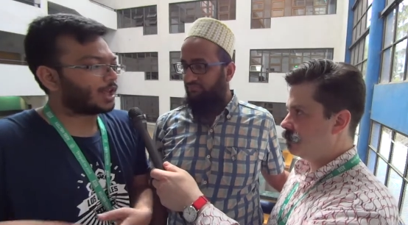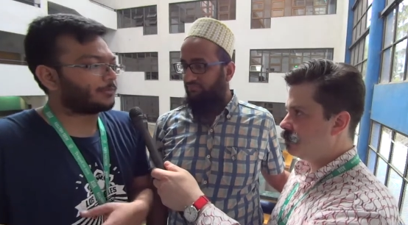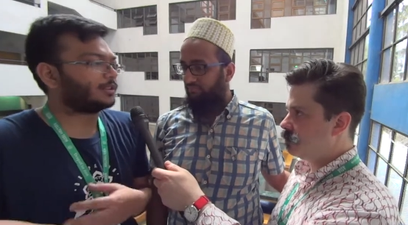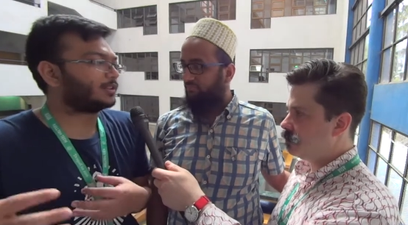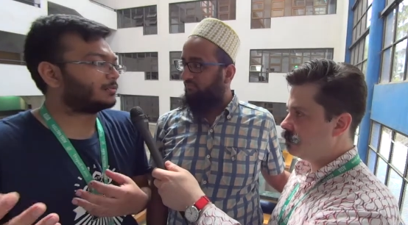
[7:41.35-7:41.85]
Speaker 1: I
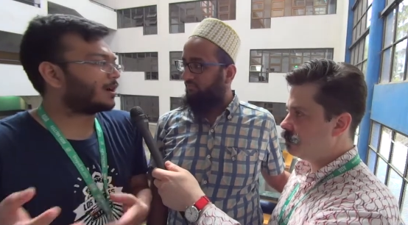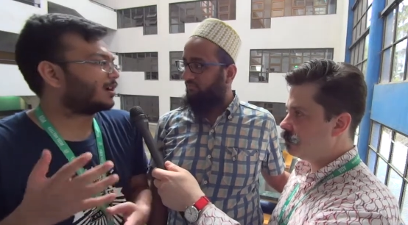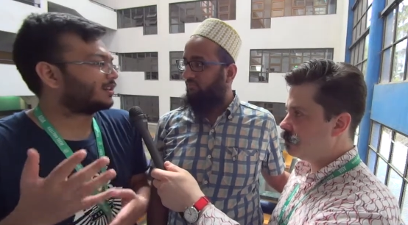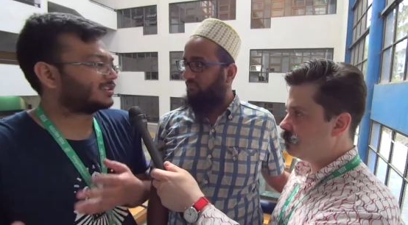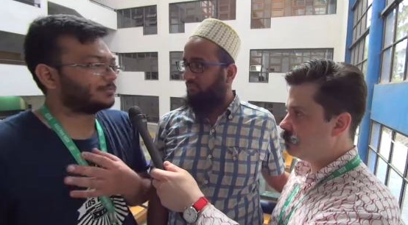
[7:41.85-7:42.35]
mean, the
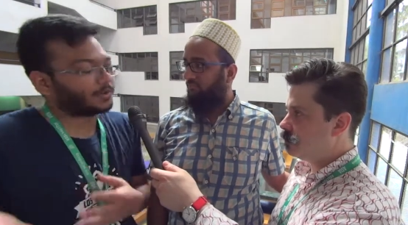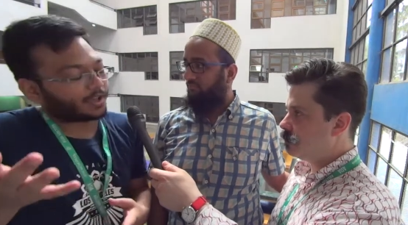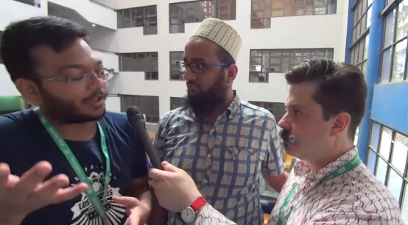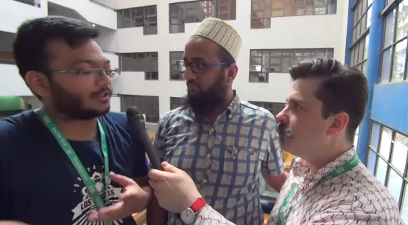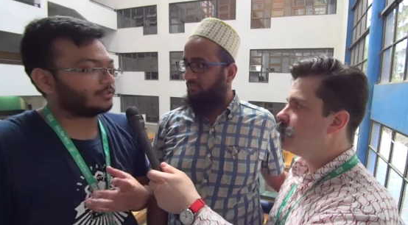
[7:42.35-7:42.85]
demand and
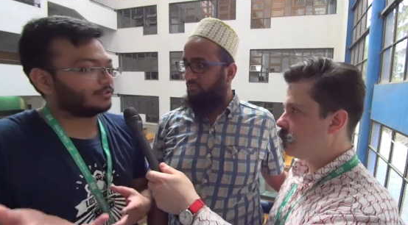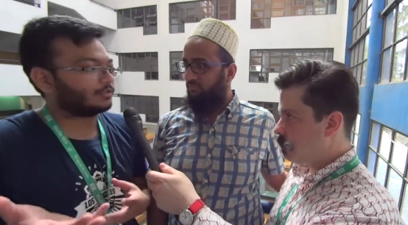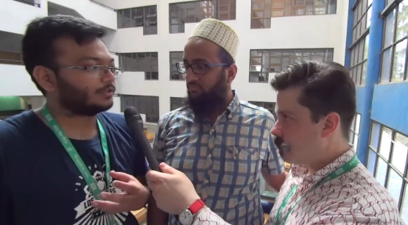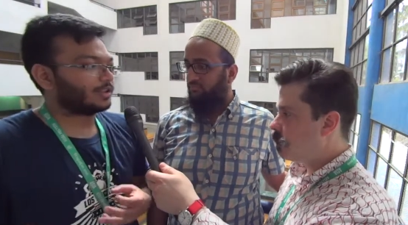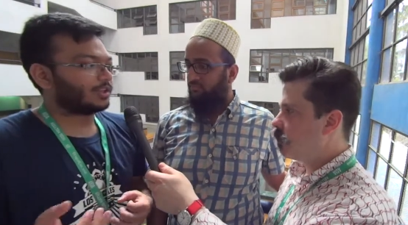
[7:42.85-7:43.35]
supply, you
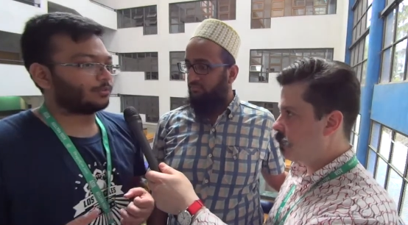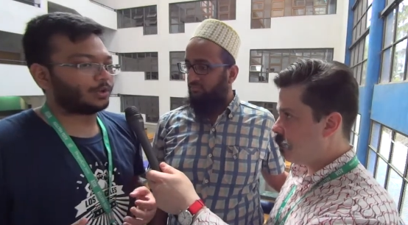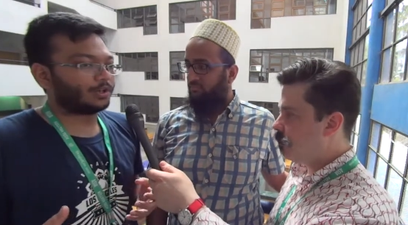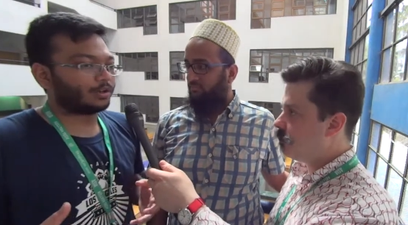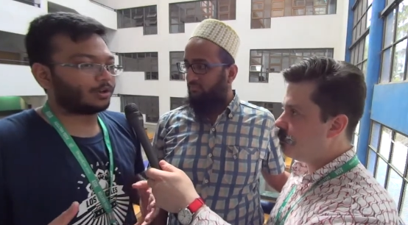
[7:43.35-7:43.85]
know,
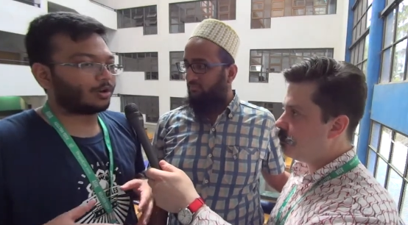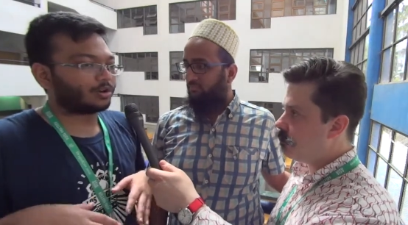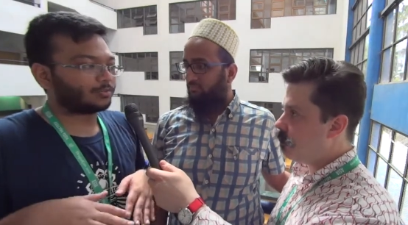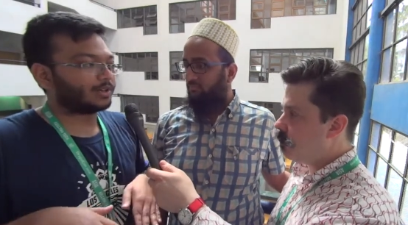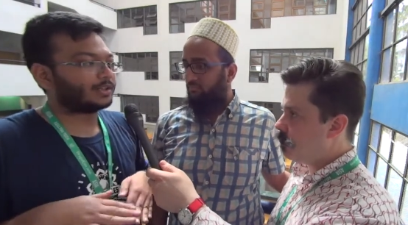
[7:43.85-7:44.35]
will
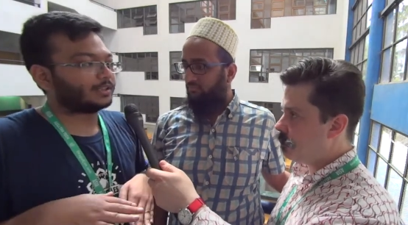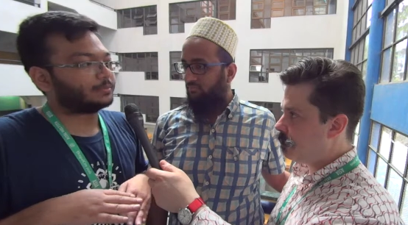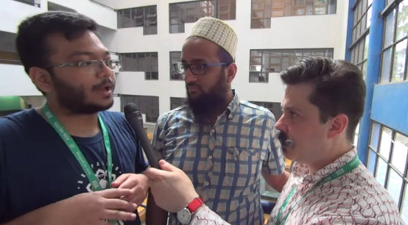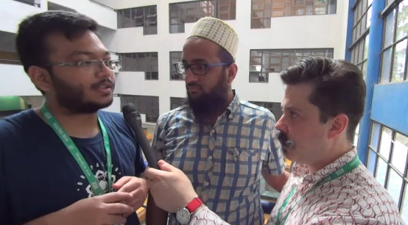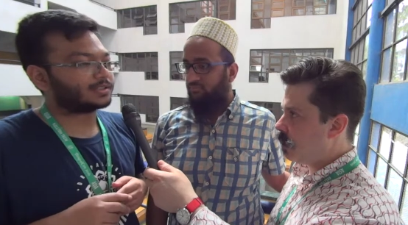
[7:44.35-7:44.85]
automatically
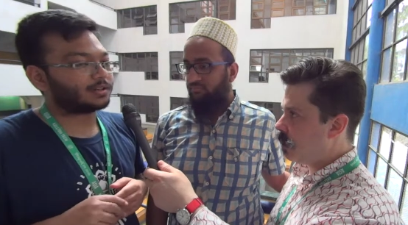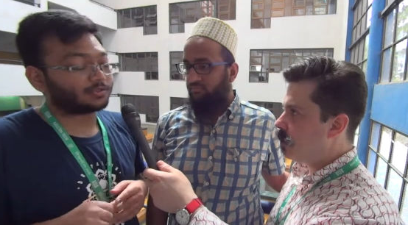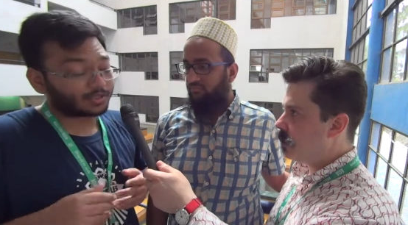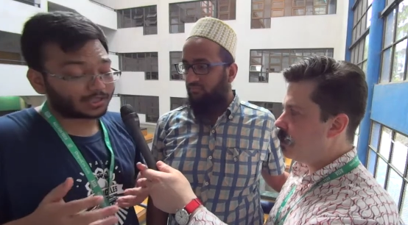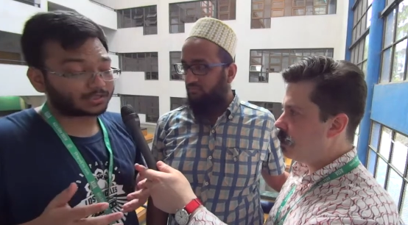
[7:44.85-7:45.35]
balance it out.
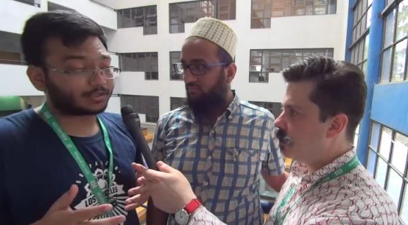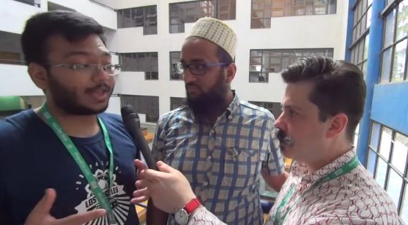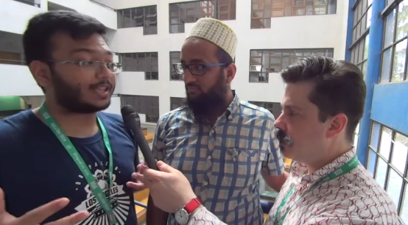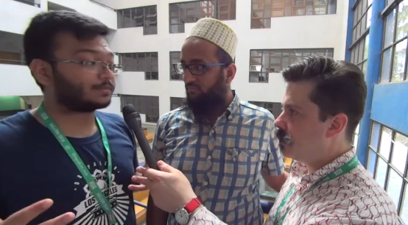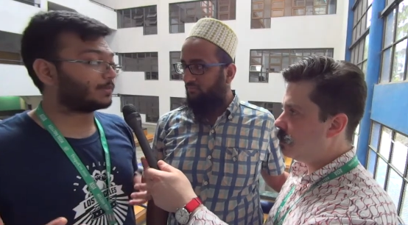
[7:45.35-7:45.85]
So, yes,
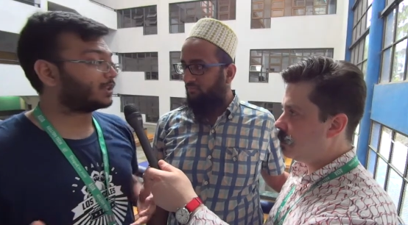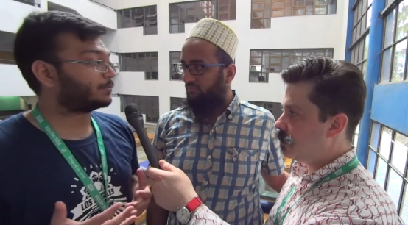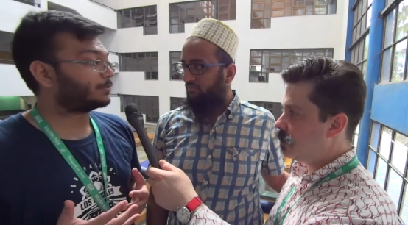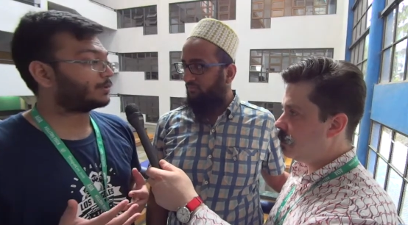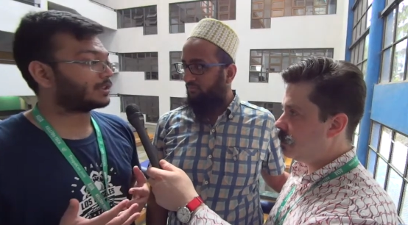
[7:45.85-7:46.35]
as many
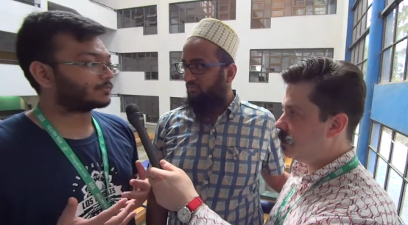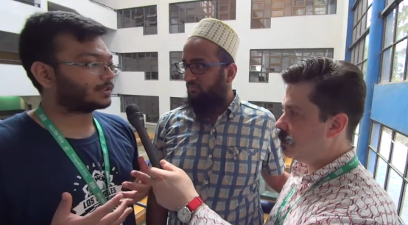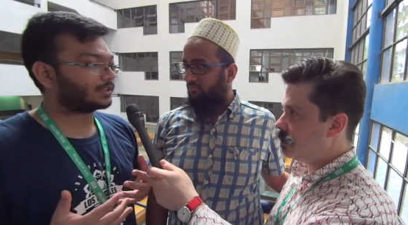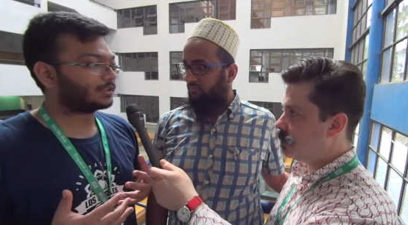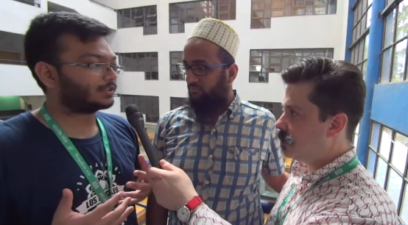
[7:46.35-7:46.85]
people as
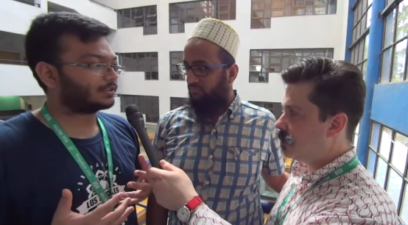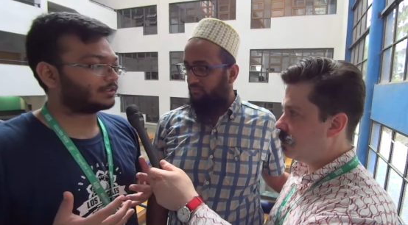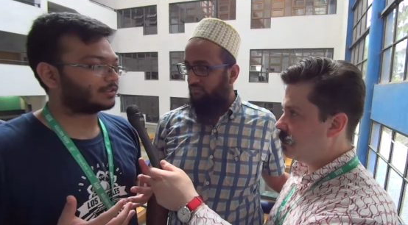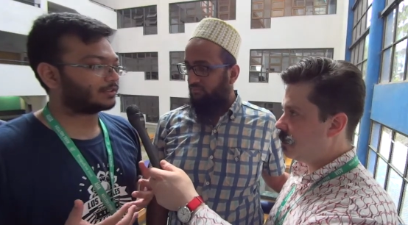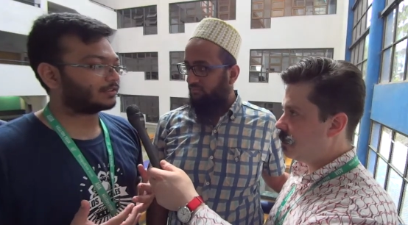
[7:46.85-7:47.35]
we
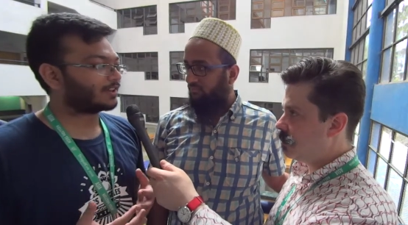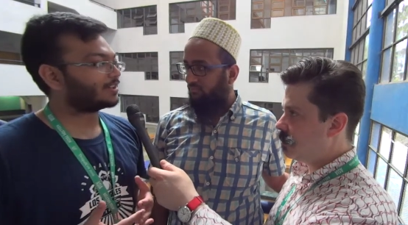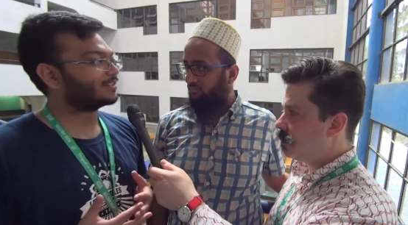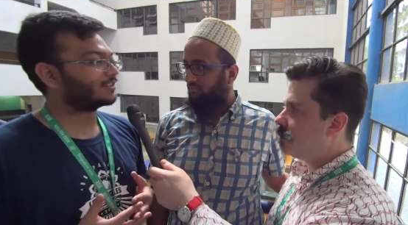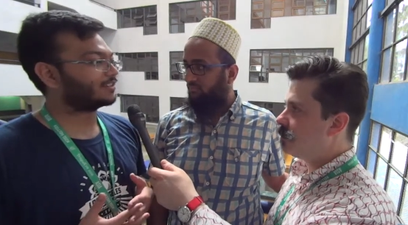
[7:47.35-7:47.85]
can
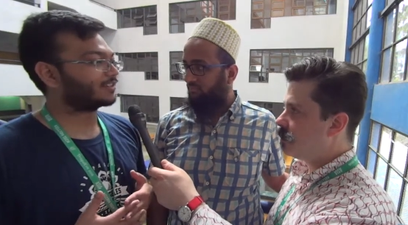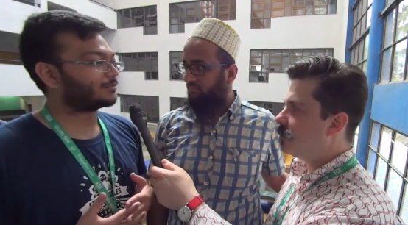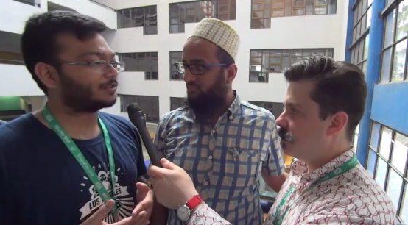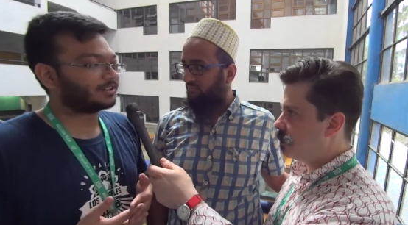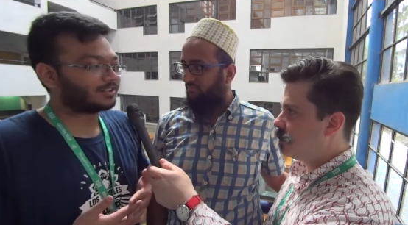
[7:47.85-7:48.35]
gather in the
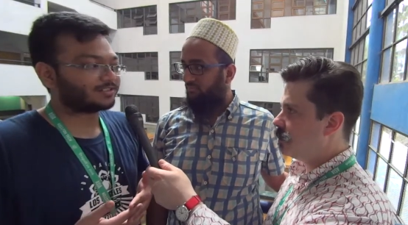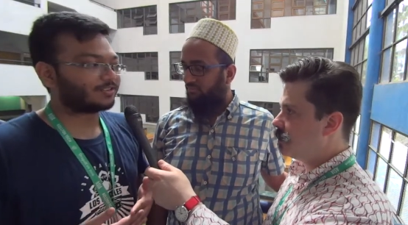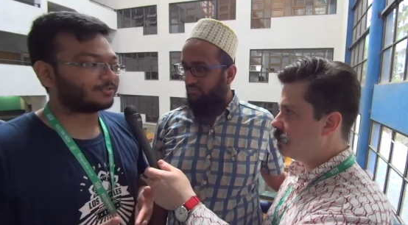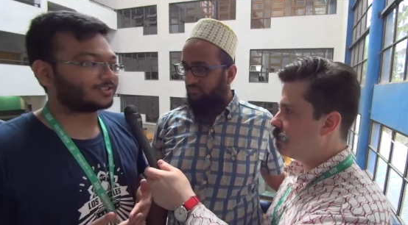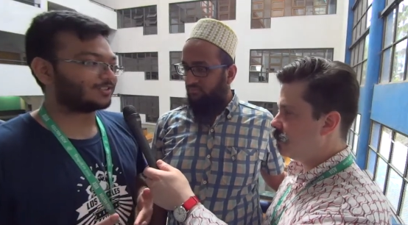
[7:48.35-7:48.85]
community is
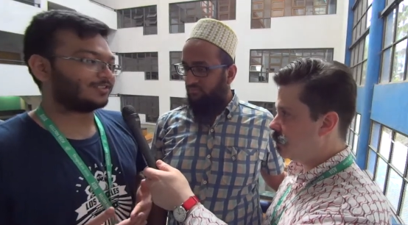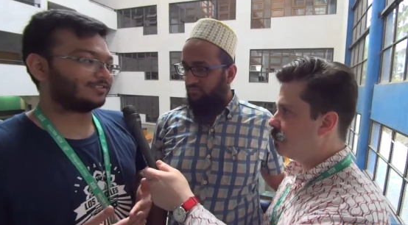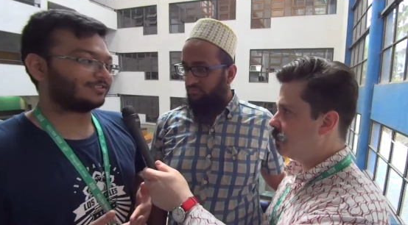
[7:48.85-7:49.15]
always good.